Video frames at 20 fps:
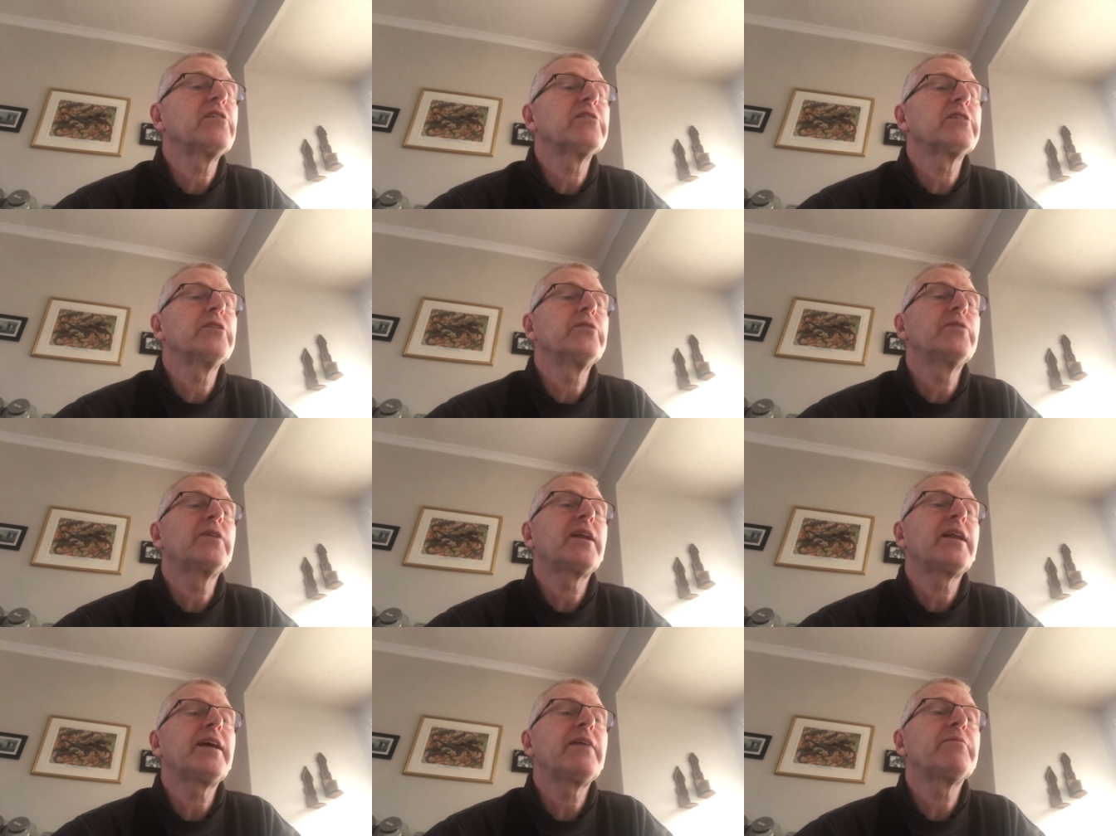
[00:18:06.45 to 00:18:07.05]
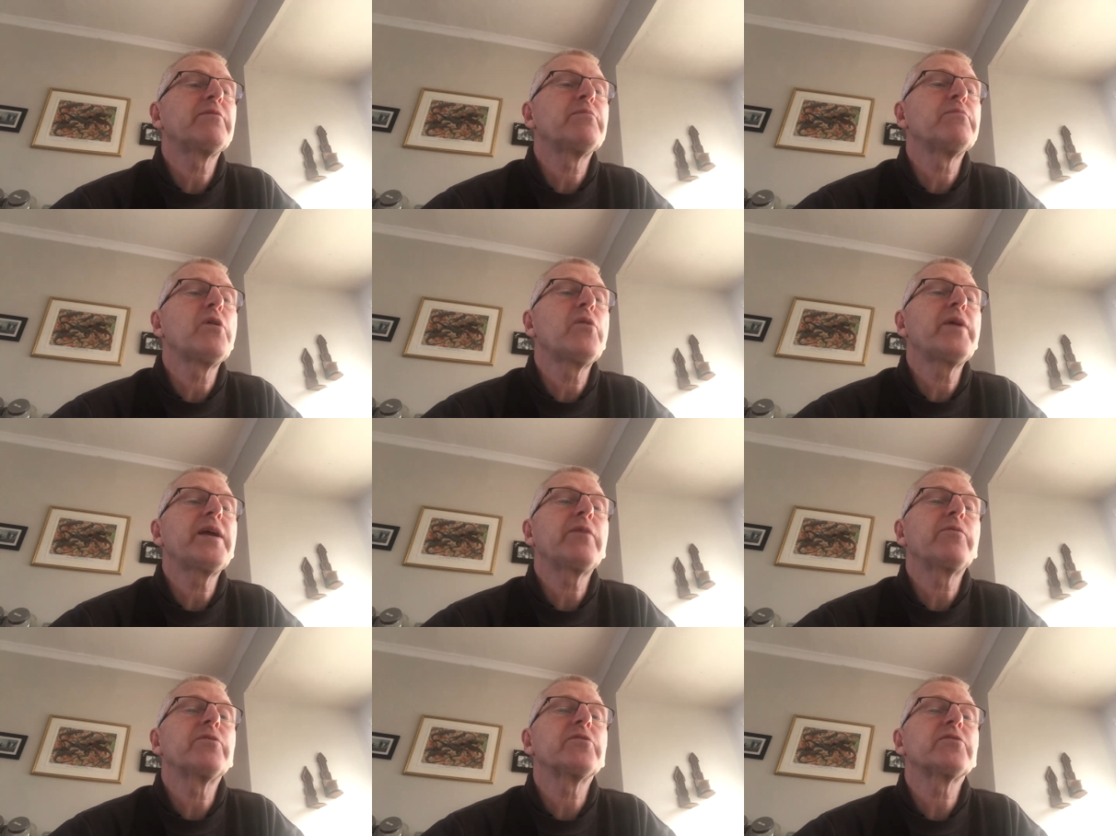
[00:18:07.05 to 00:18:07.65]
who claimed
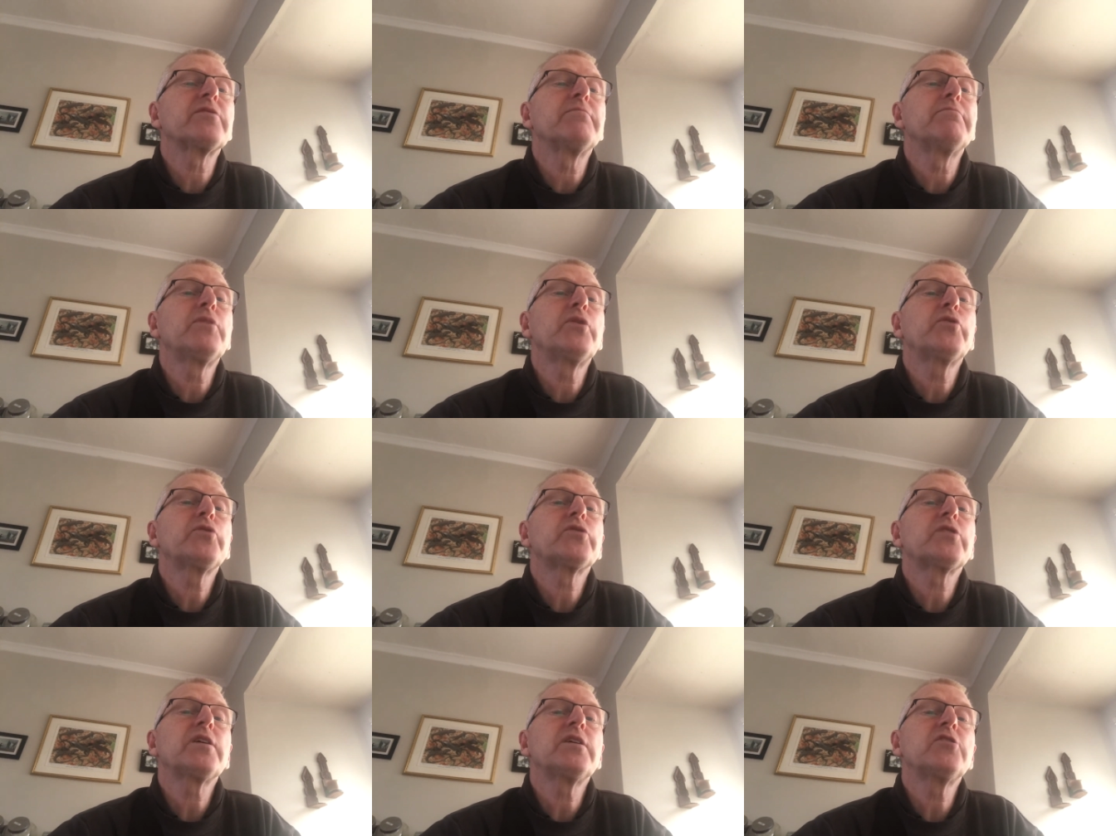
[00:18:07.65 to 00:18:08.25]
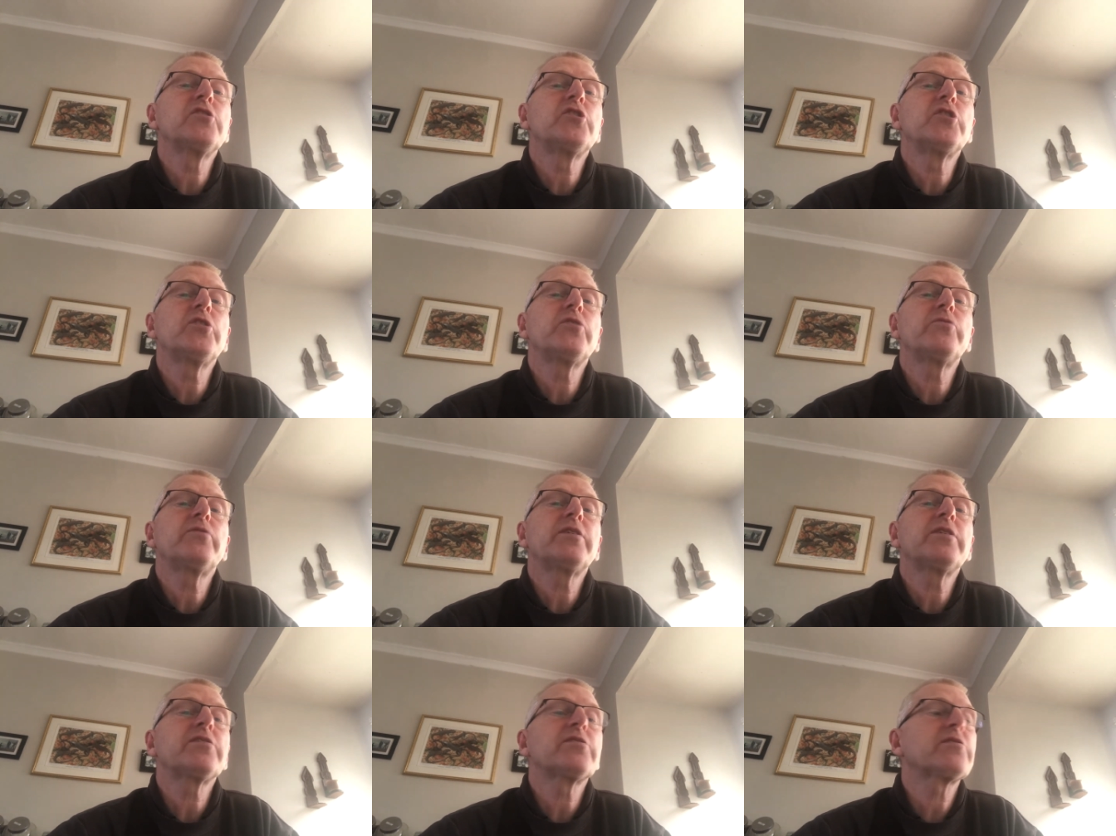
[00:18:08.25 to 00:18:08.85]
mowing was the most
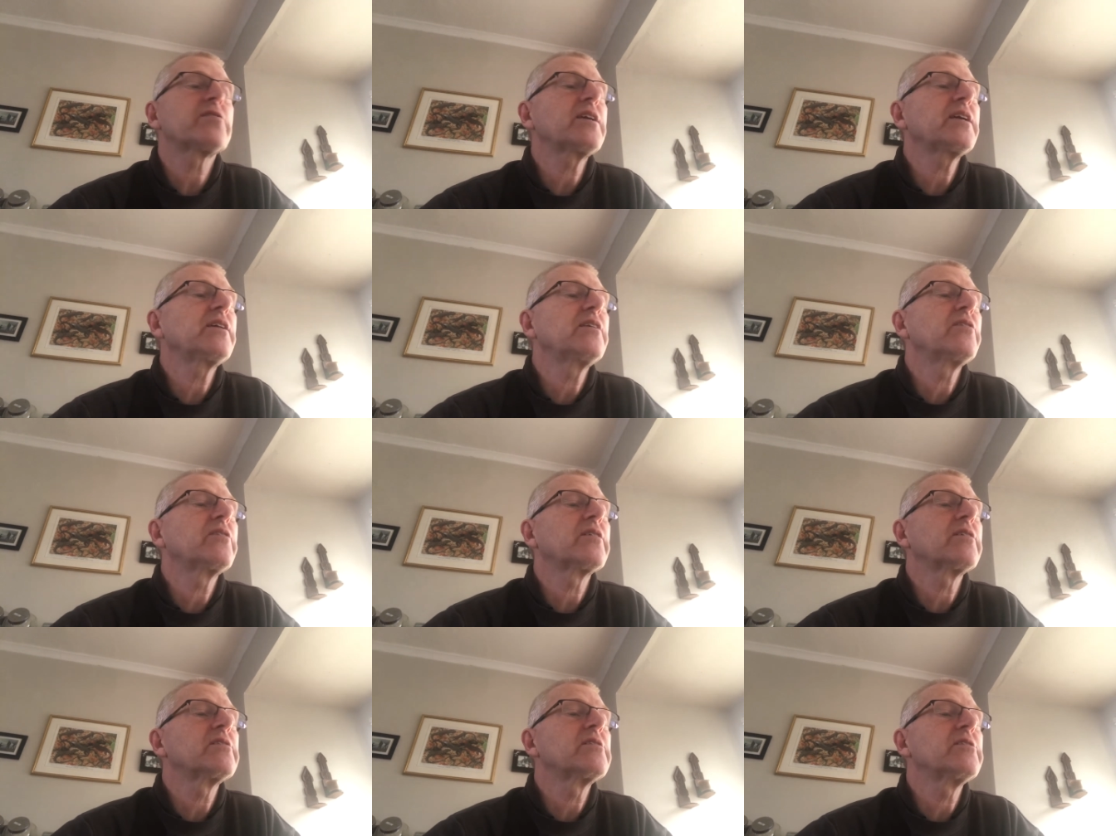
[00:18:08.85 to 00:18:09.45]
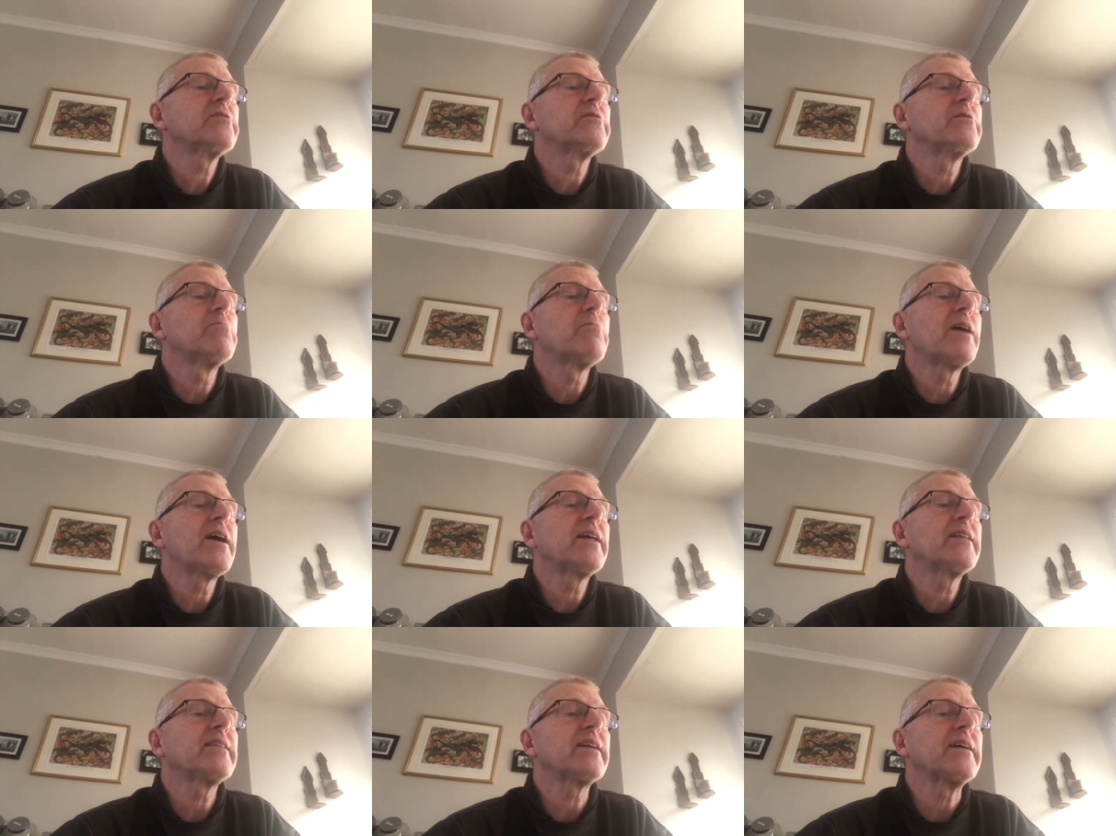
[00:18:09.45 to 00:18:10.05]
injurious thing you can do to
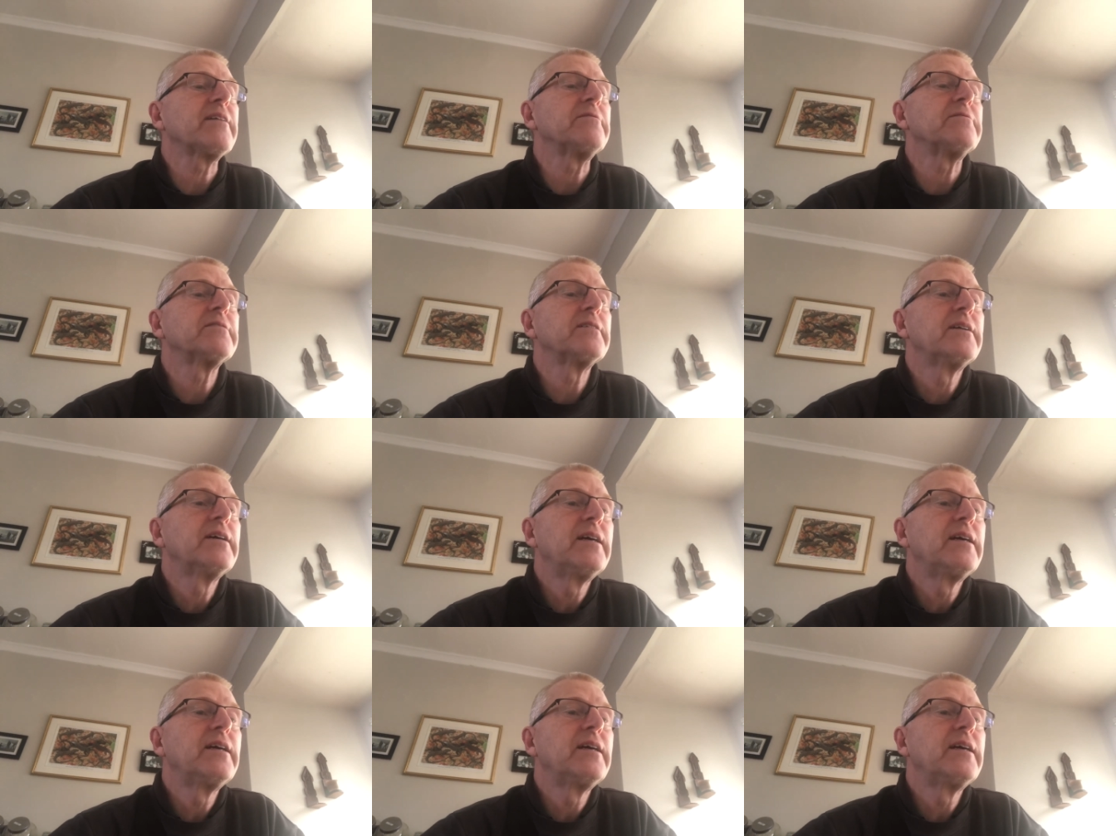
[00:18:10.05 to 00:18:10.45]
wildlife.